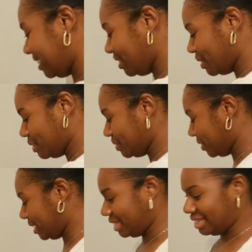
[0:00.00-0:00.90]
So
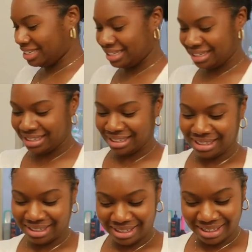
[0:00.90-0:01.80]
hopefully
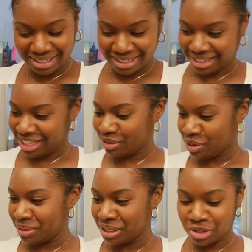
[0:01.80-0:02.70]

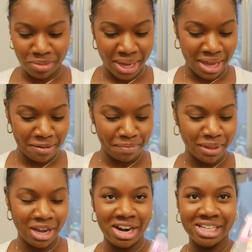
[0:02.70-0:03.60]
won't be too bad.
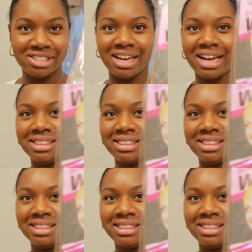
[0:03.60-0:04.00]
All right, so I